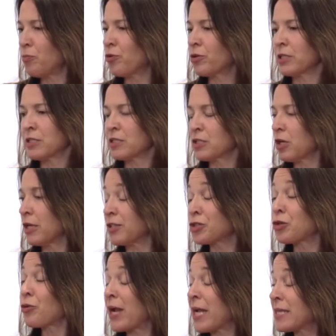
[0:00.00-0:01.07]
important is
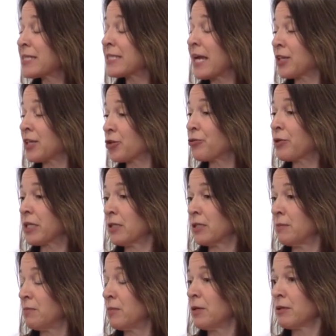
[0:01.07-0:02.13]
grades and
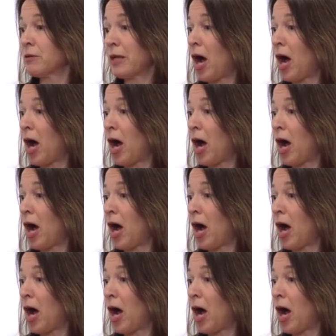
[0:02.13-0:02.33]
curriculum.